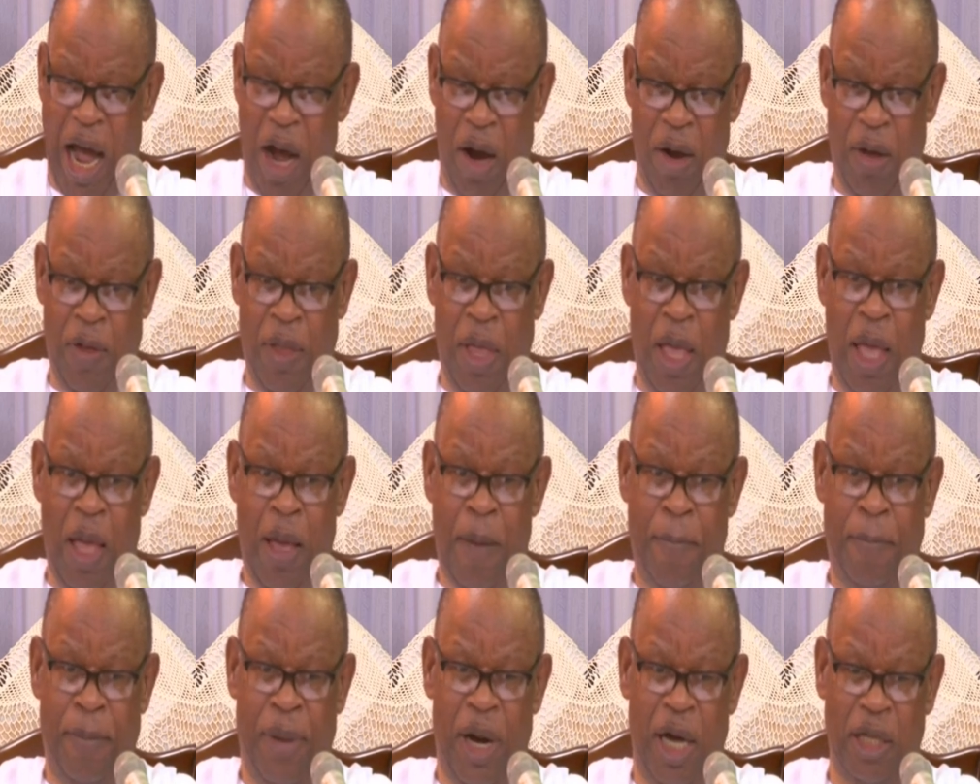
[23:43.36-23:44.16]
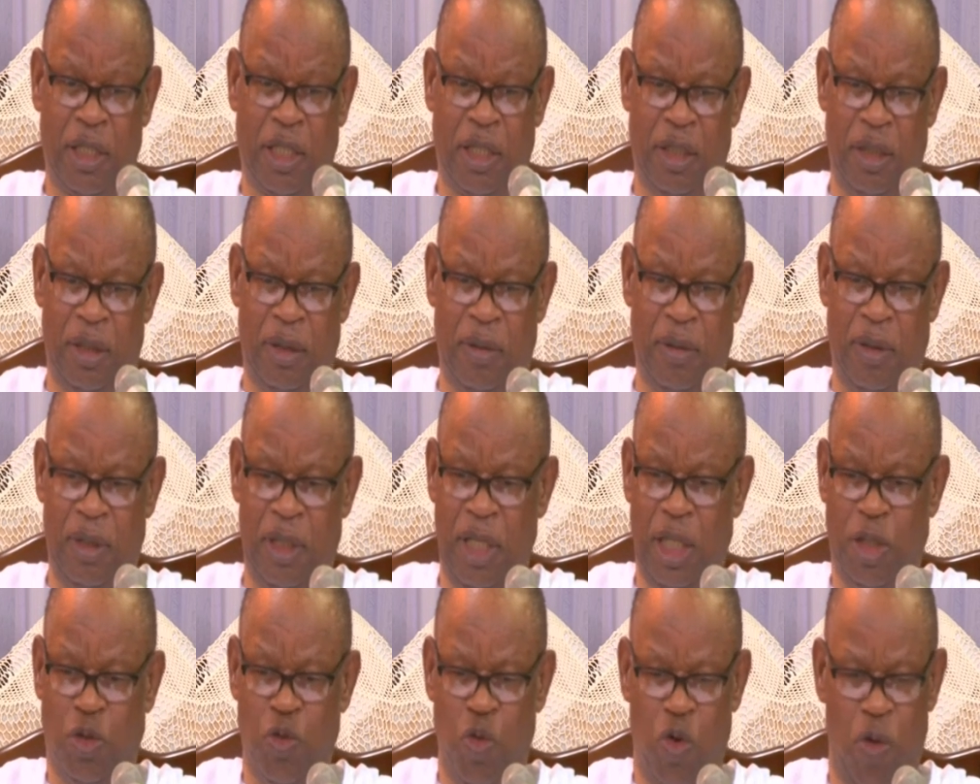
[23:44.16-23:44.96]
how, but
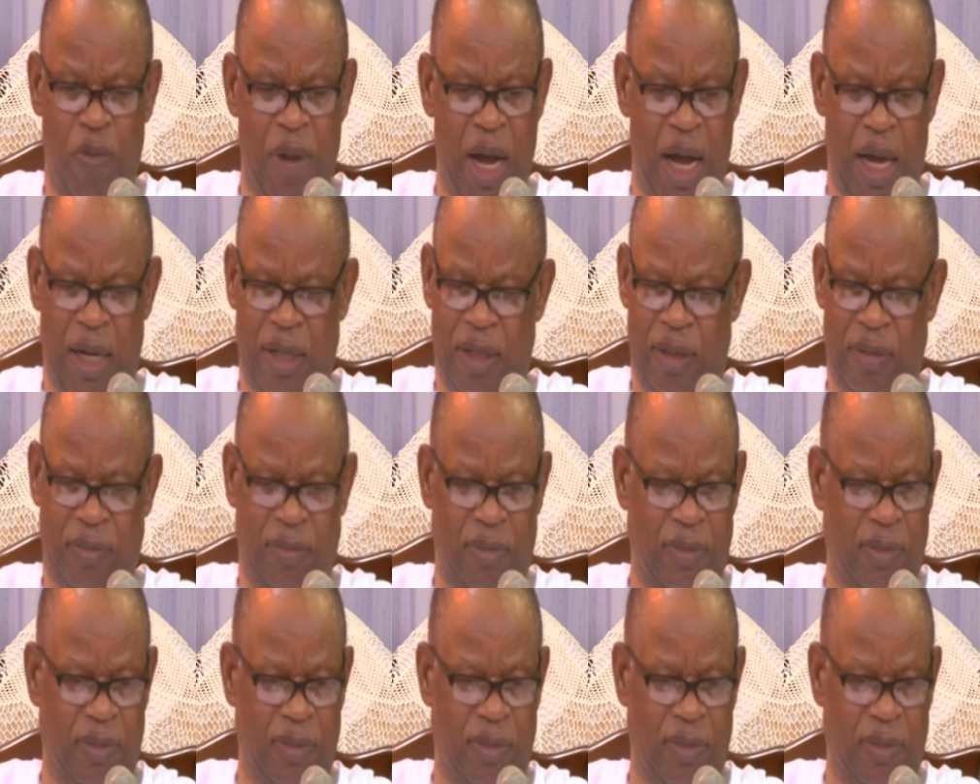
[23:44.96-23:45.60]
this woman,